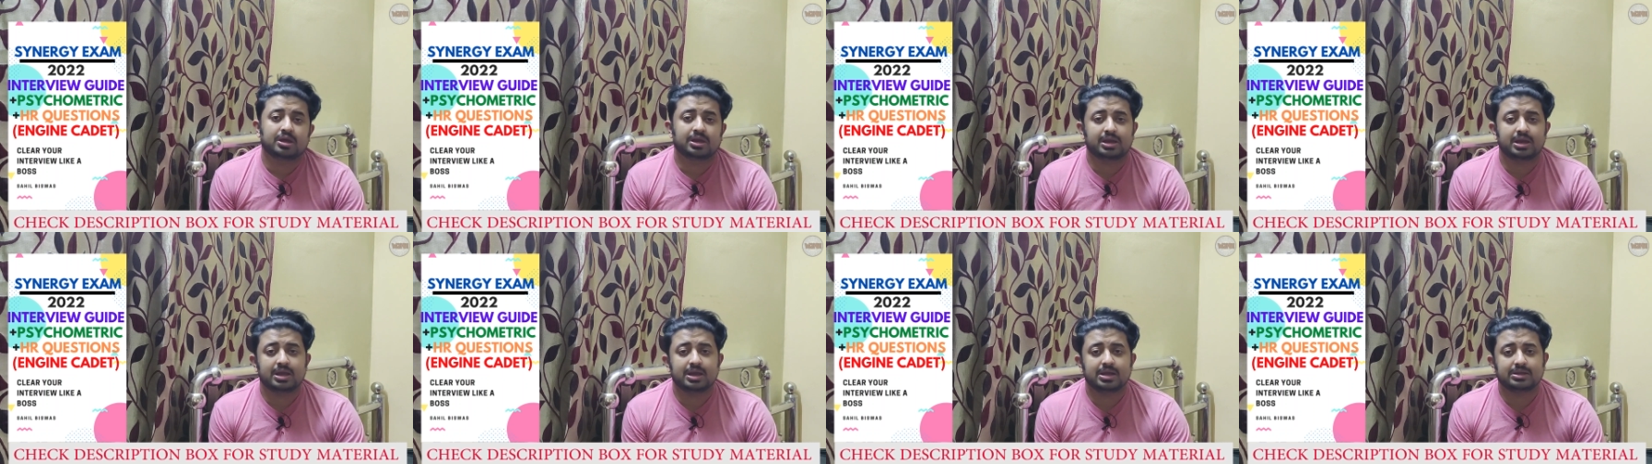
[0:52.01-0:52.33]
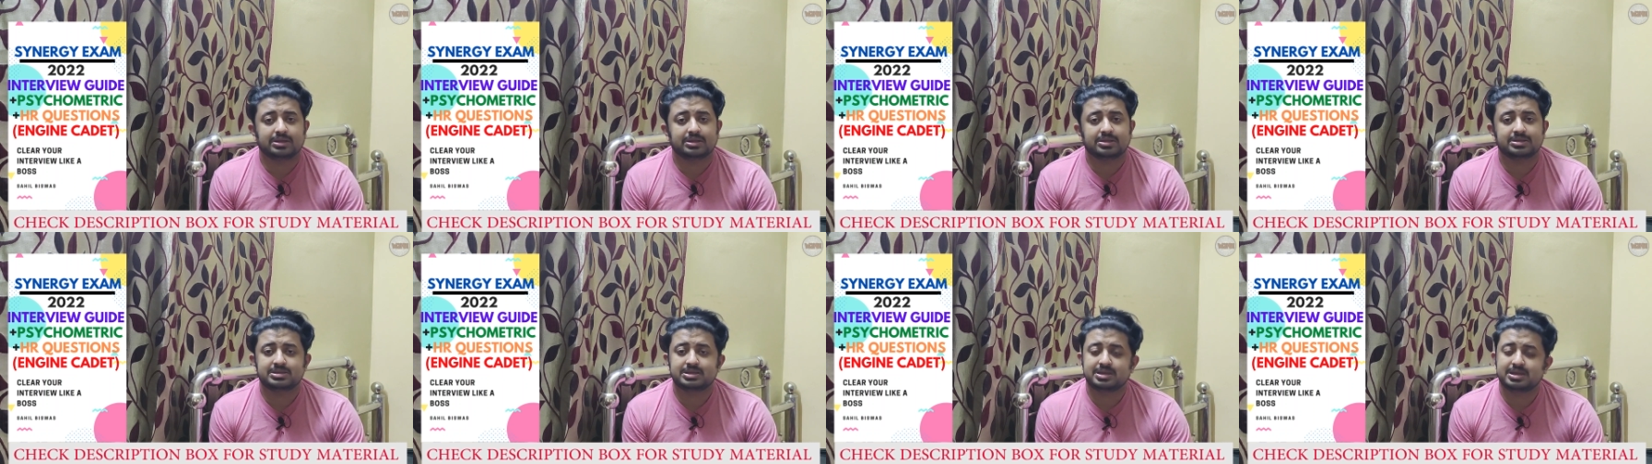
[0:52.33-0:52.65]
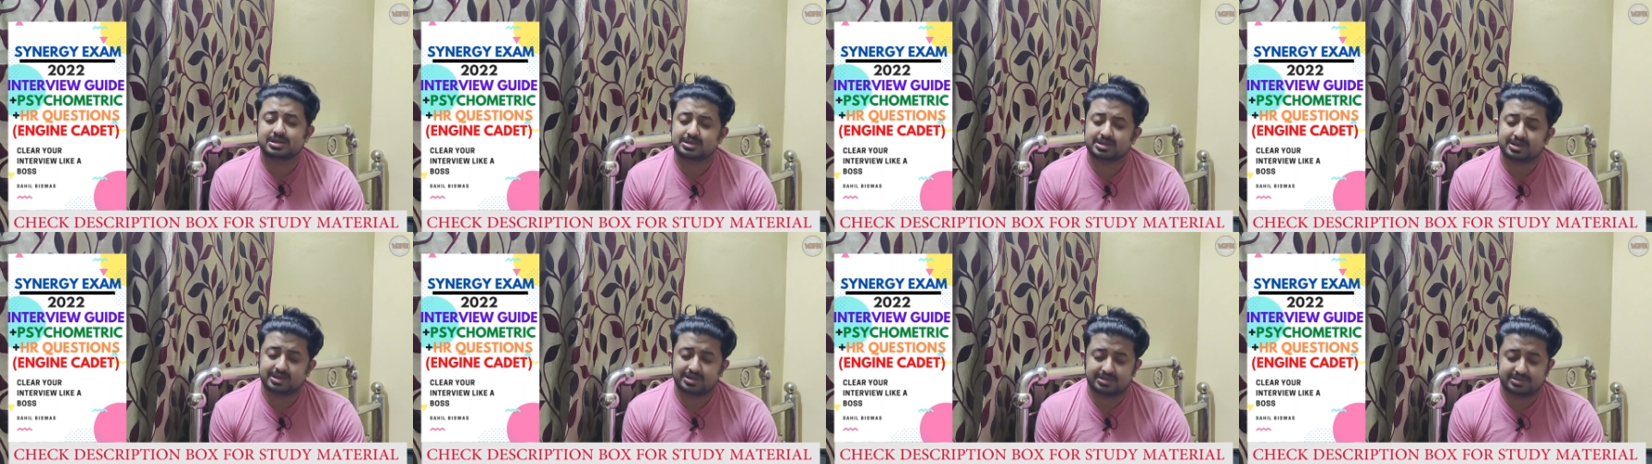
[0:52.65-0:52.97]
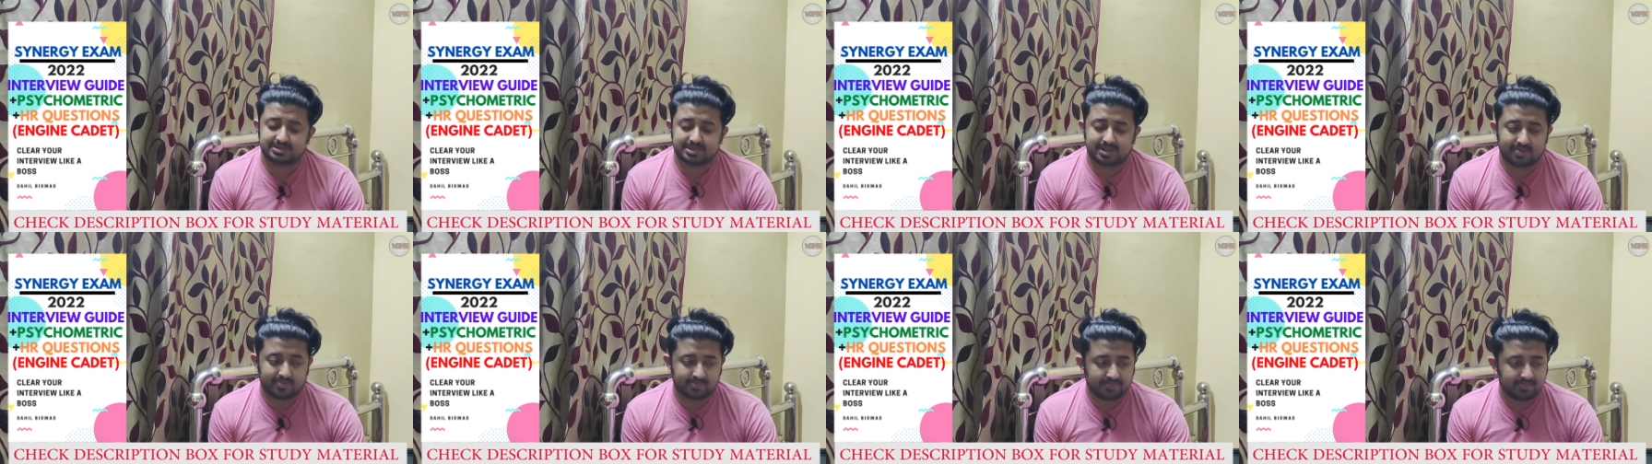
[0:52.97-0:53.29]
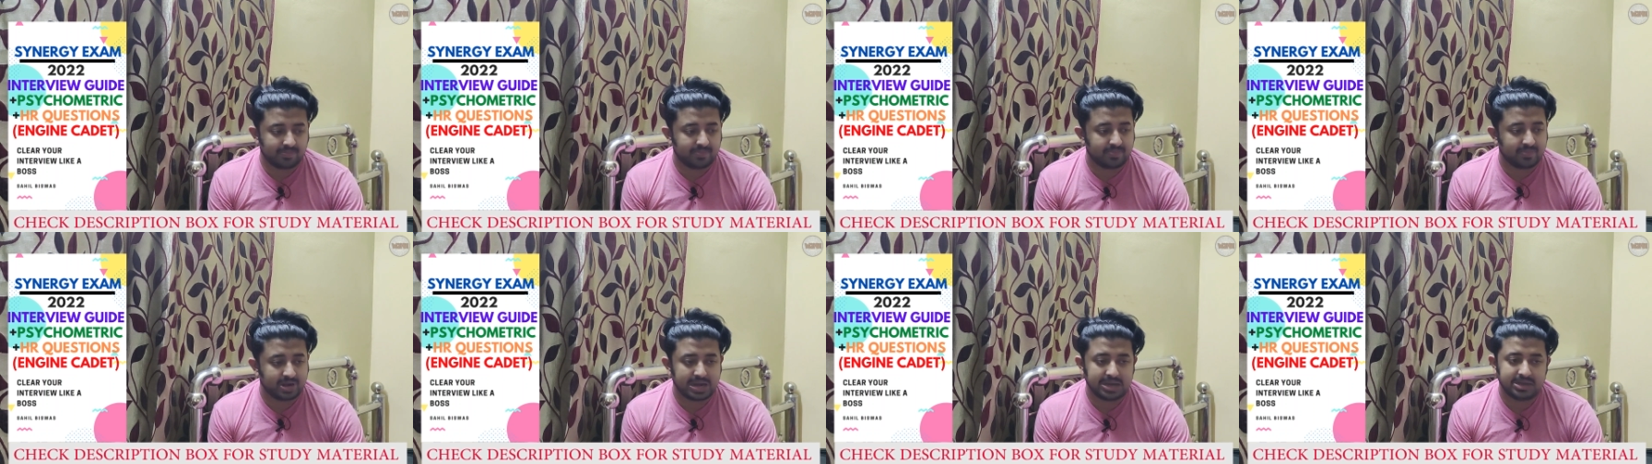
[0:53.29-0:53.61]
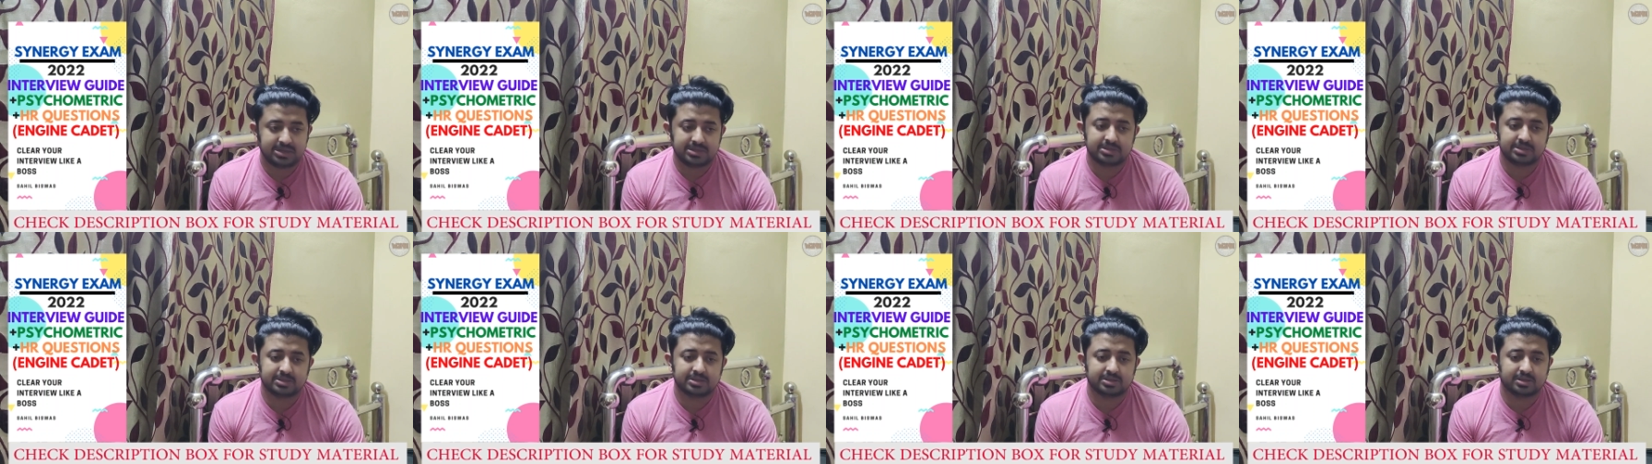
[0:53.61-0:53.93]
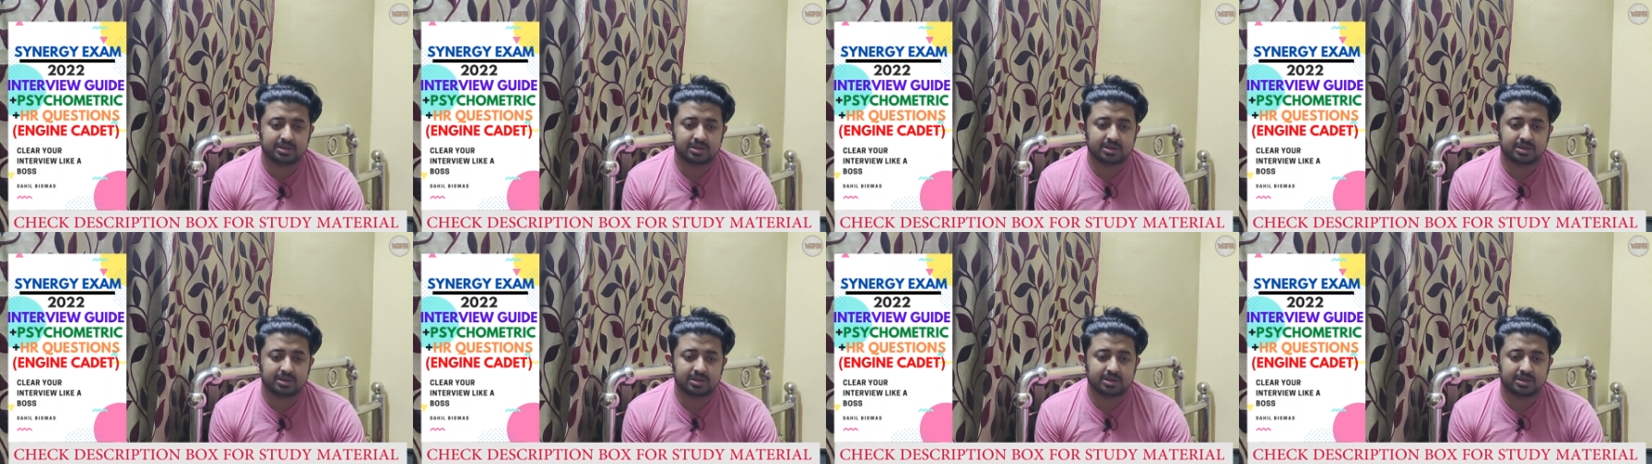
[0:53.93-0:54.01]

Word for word: clear the Synergy exam, right?